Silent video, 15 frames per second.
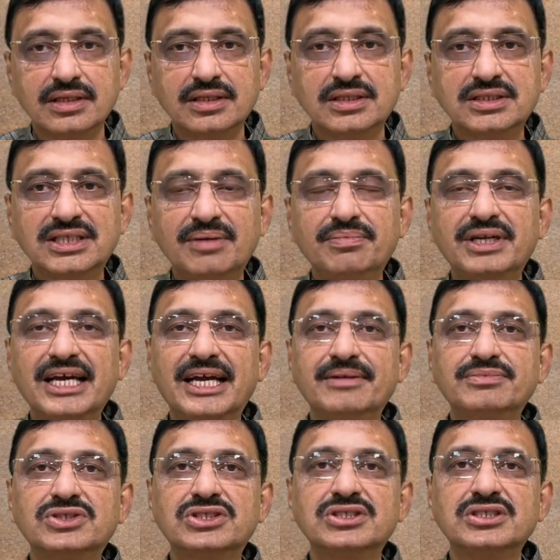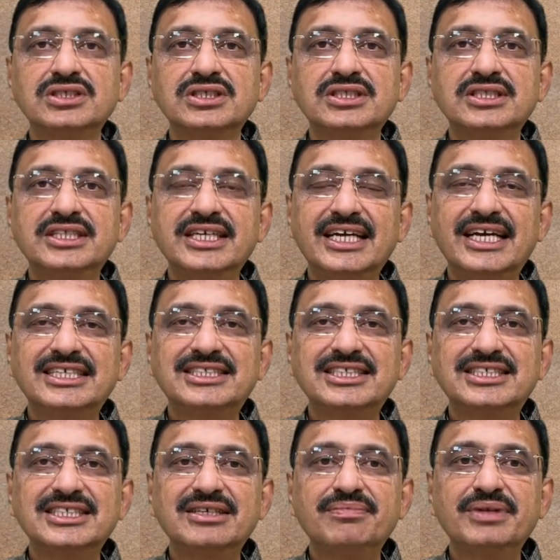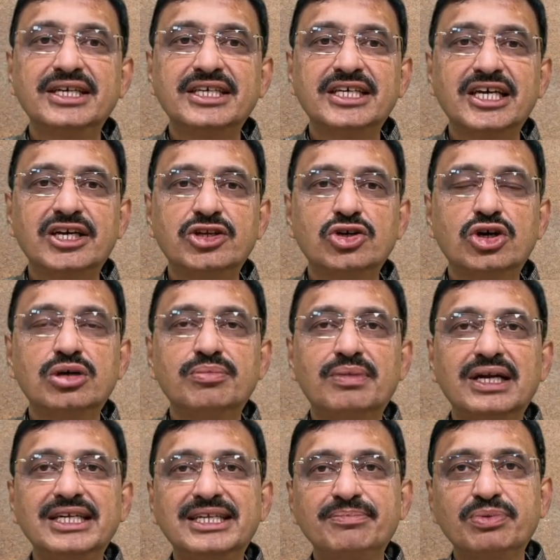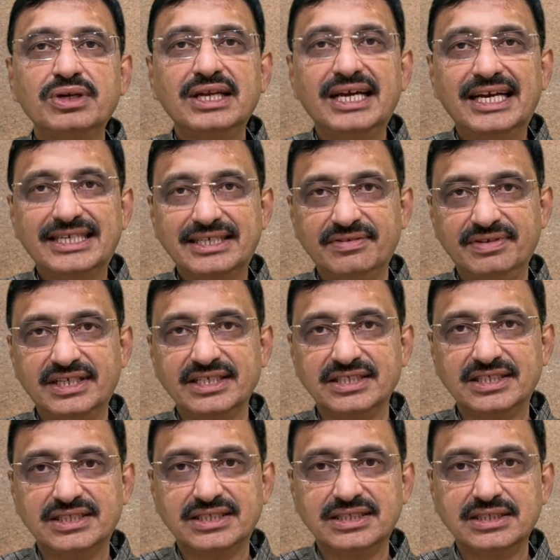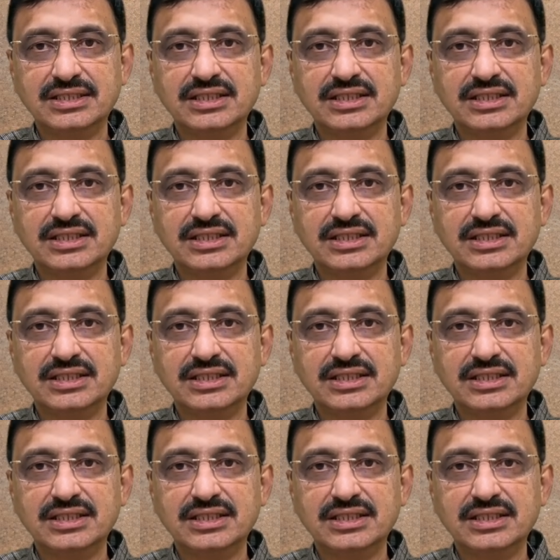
Sometimes the assessee may carry on multiple activities.